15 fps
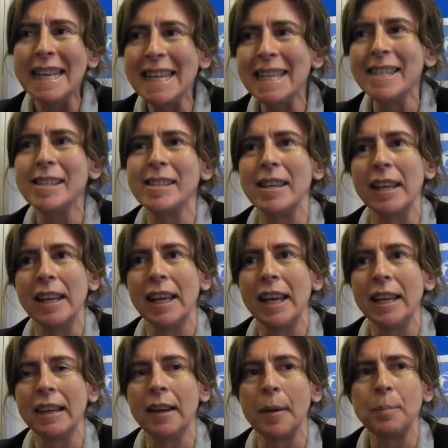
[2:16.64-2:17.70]
easy
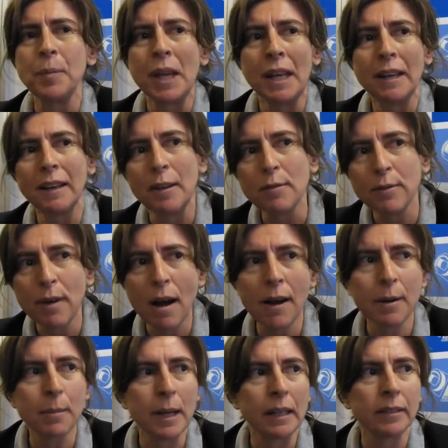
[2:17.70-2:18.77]
in, a, in an
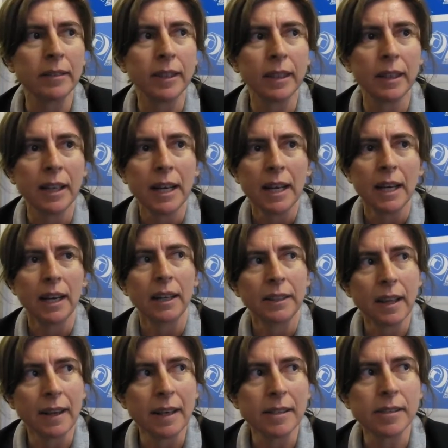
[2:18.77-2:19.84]
environment uh,
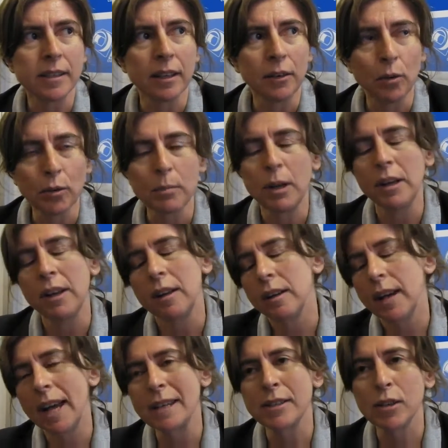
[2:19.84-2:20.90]
that is uh, normally
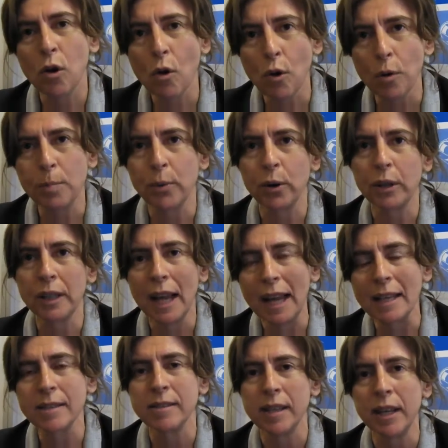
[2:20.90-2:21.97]
as corporate
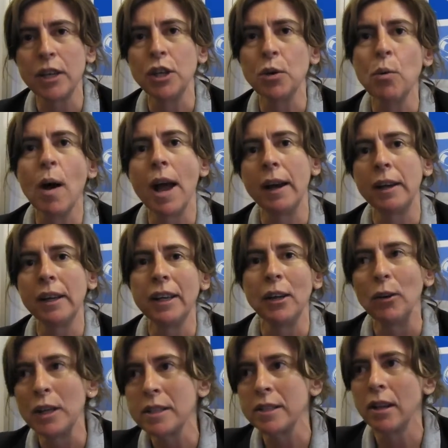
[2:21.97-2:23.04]
as the UN. You
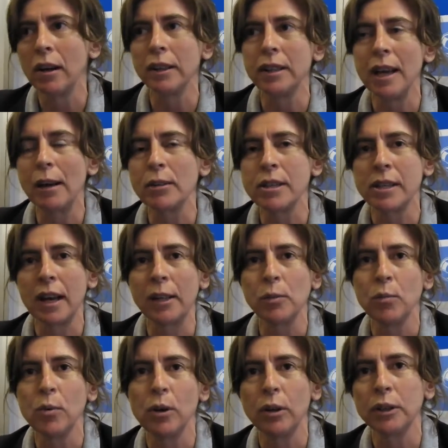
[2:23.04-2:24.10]
know, it's not the
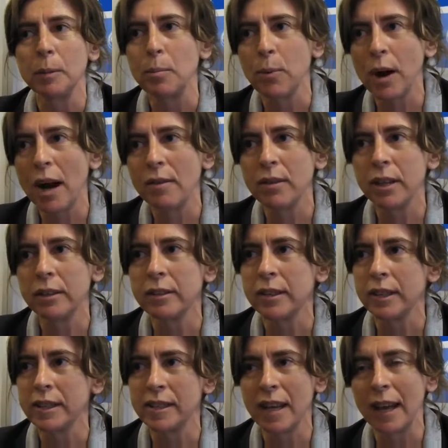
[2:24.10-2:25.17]
outside world, the private
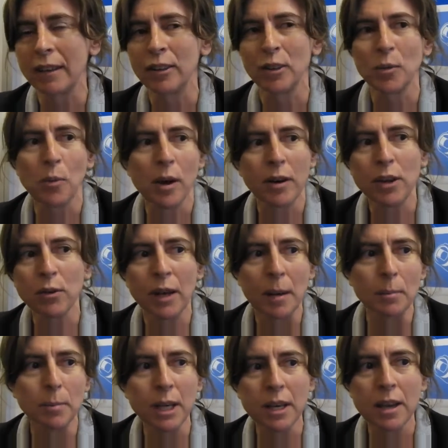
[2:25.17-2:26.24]
uh, sector where you
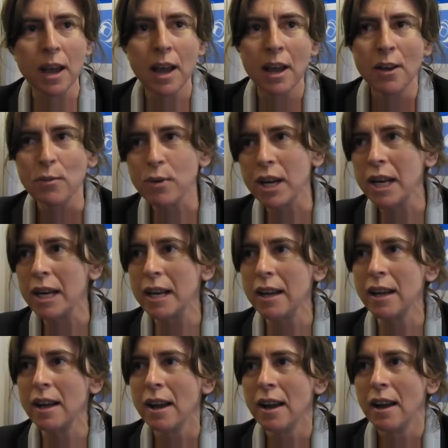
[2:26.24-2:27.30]
can be
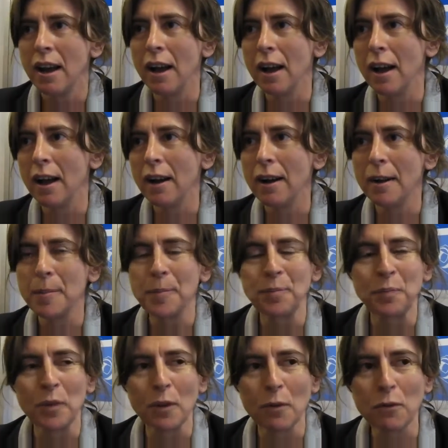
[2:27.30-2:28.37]
really
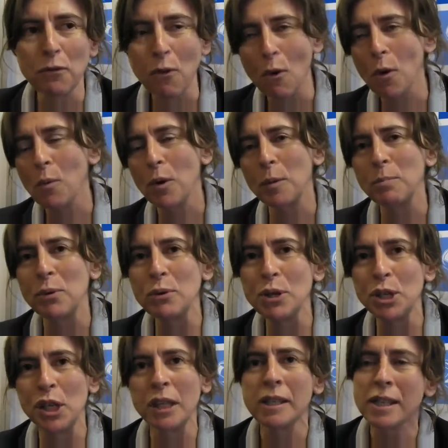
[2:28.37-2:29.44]
uh, forward
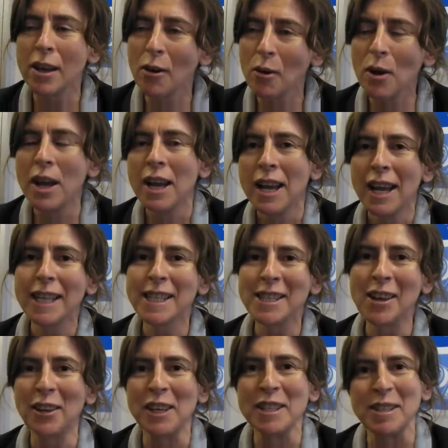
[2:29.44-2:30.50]
pushing. So
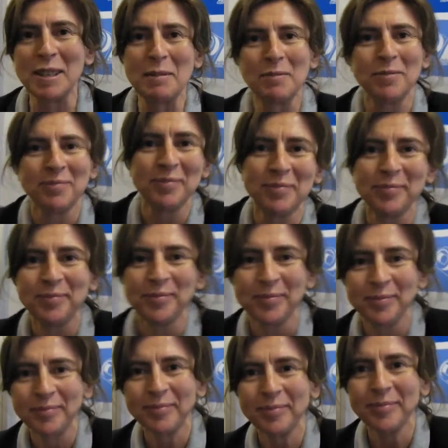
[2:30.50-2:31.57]
it's not easy. So
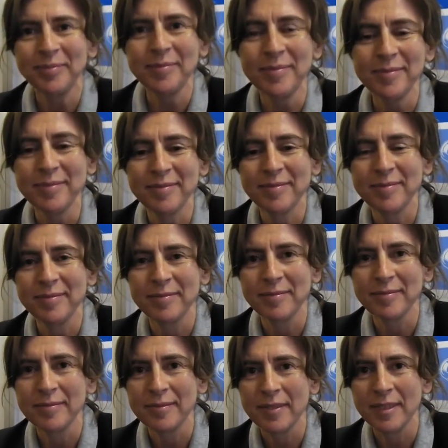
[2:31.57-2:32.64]
I, I can imagine
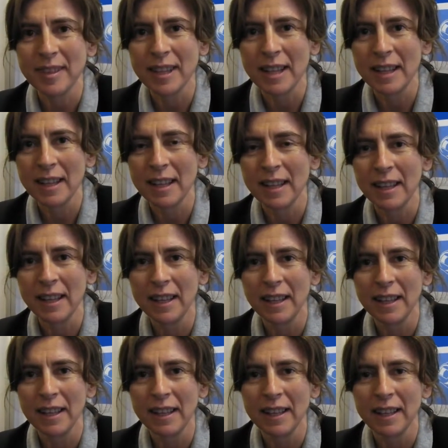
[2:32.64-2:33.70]
getting
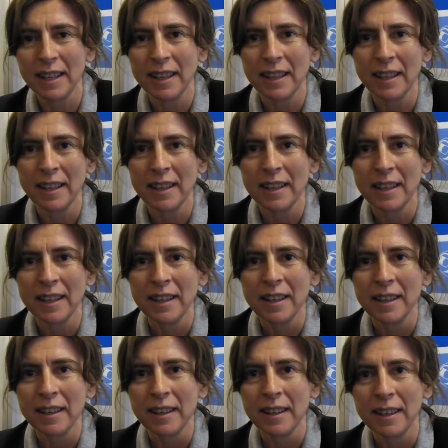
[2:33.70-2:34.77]
you, know using
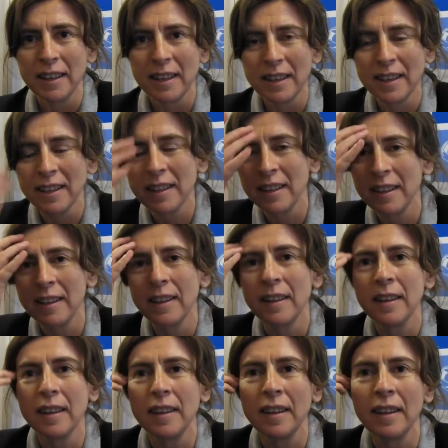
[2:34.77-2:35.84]
social media tools like
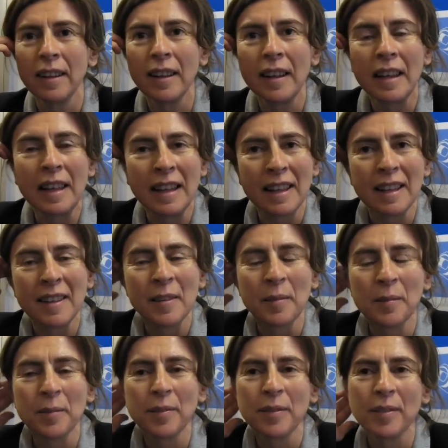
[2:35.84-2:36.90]
Flickr and
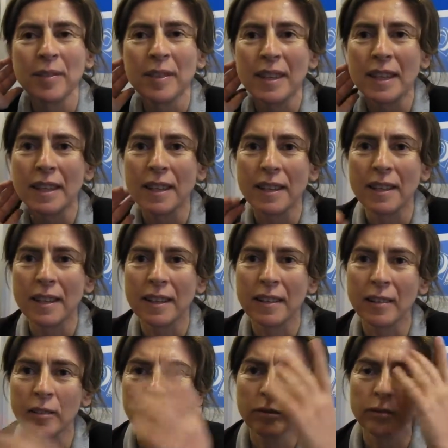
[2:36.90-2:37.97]
Facebook and
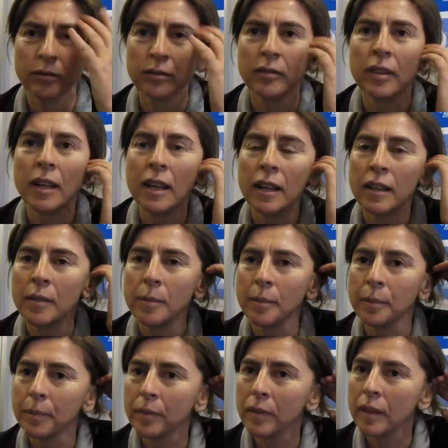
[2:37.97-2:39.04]
YouTube as,
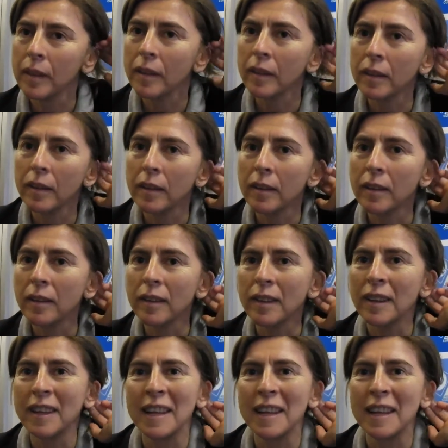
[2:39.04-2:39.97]
as well. We've got a link between